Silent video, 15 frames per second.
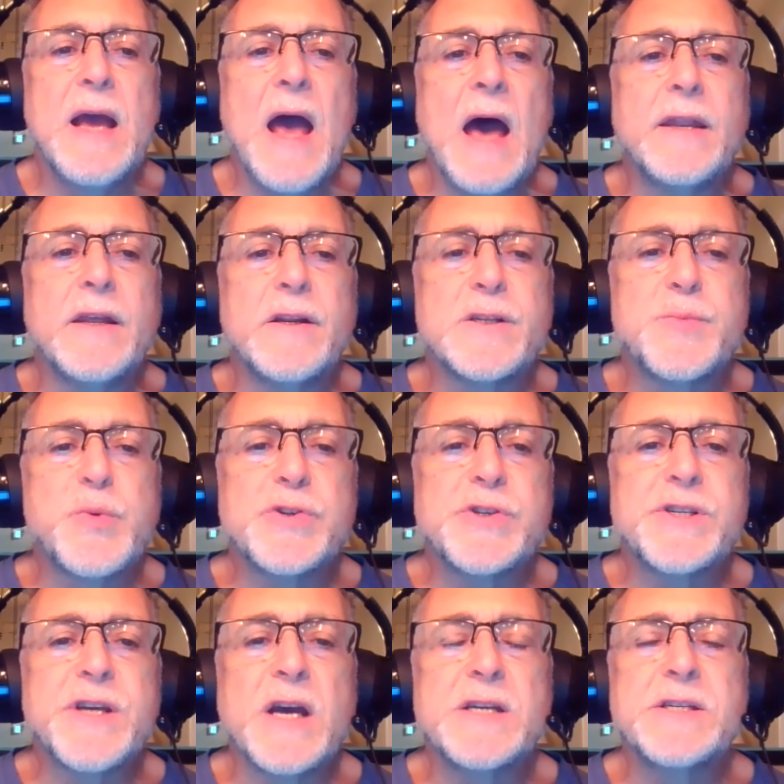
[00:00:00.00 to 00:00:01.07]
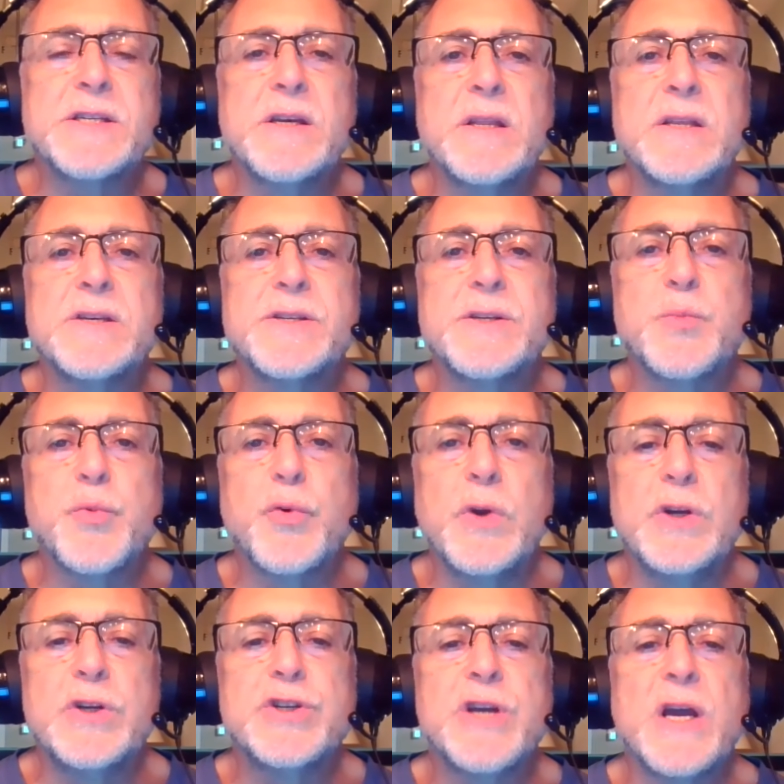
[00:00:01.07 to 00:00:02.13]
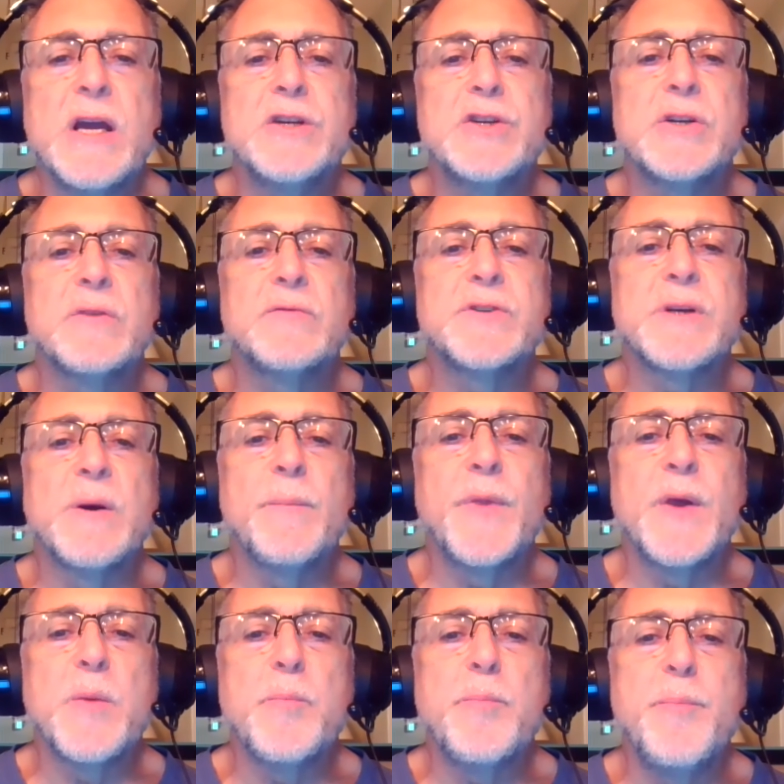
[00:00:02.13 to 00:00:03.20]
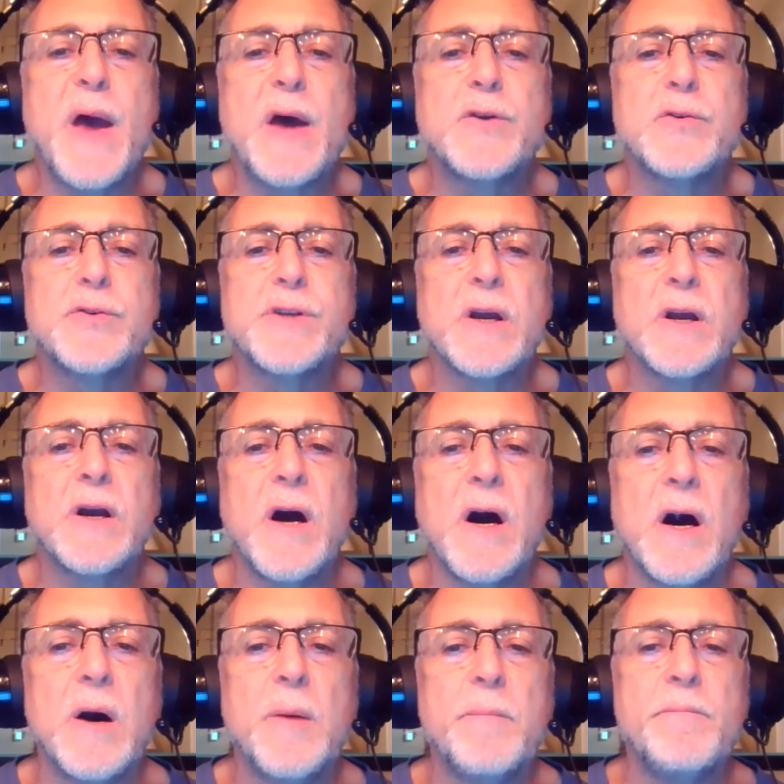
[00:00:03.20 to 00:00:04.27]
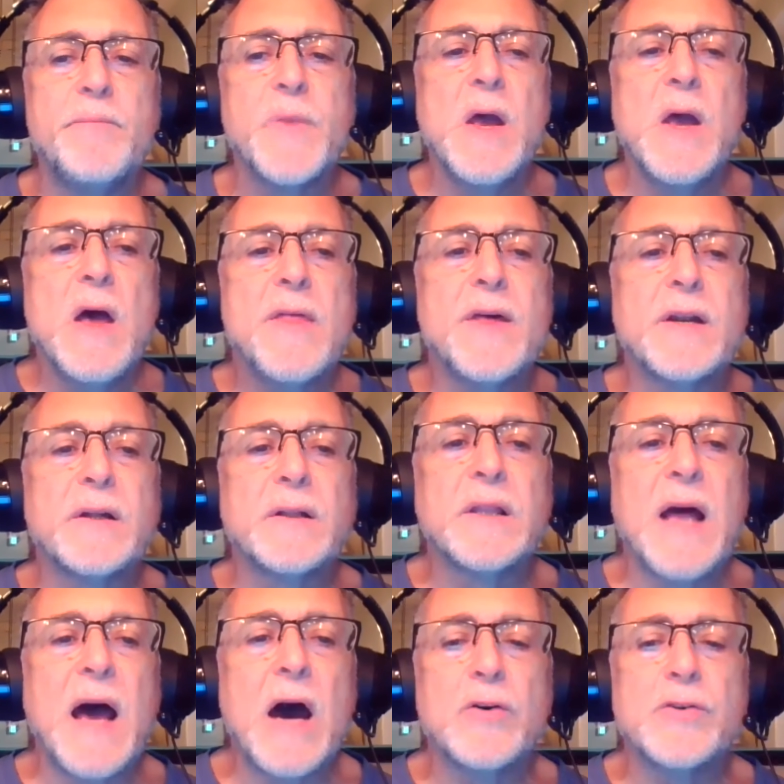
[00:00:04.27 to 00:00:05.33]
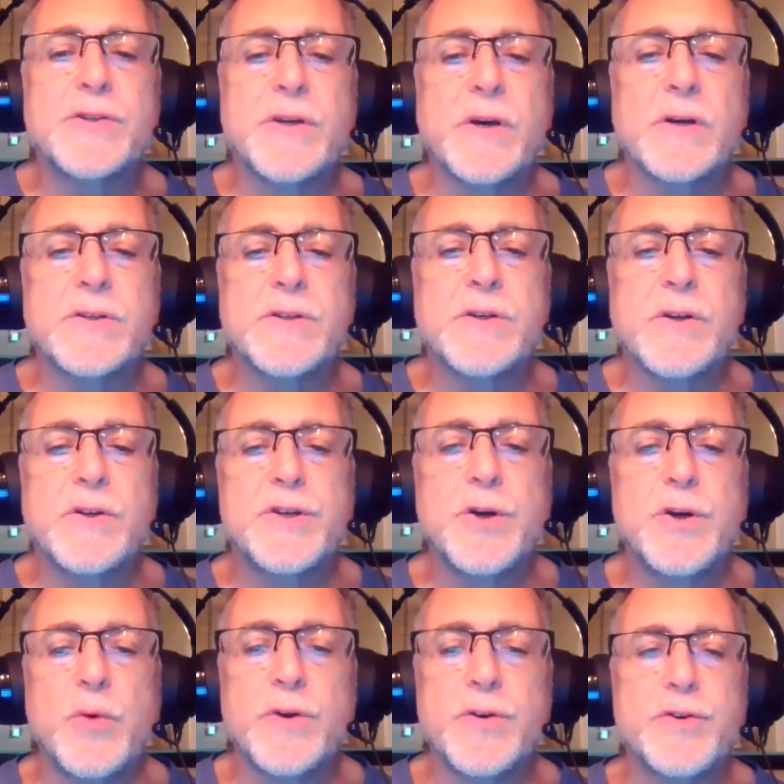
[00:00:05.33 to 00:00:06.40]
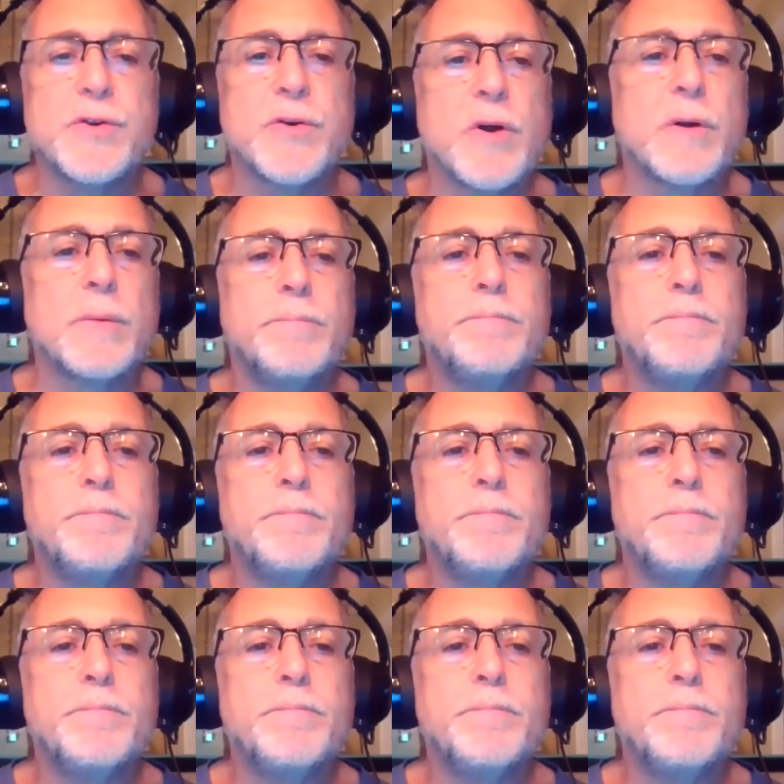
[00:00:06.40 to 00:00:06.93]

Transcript: and it is precisely this appreciation of something better to come that allows us to endure.